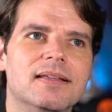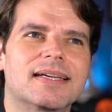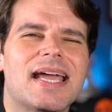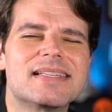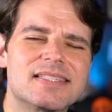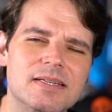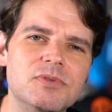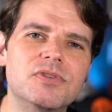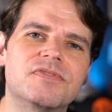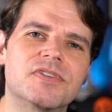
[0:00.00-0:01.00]
like has some
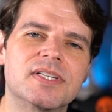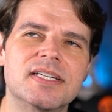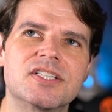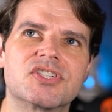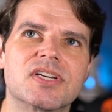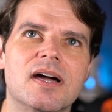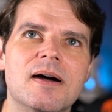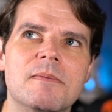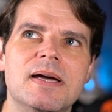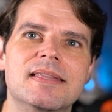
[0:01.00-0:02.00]
new footage
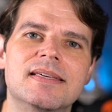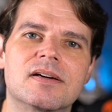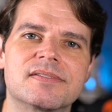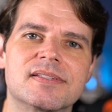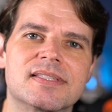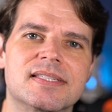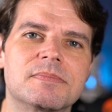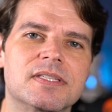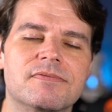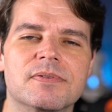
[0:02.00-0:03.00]
and then also some
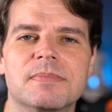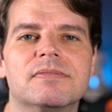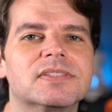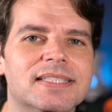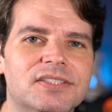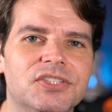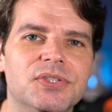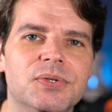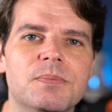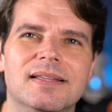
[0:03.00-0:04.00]
stuff from Evil Dead
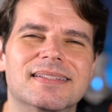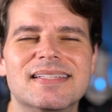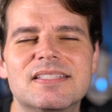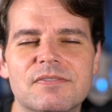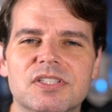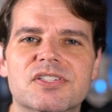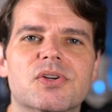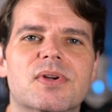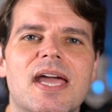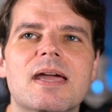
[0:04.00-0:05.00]
2, like that stuff looks
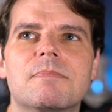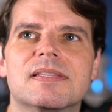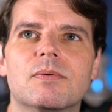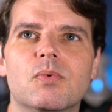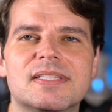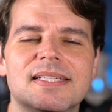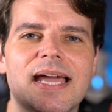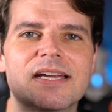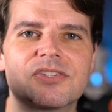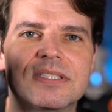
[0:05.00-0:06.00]
okay, but then once he
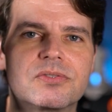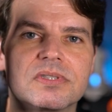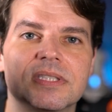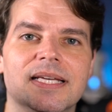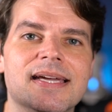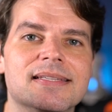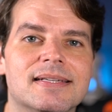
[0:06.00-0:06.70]
actually sort of lands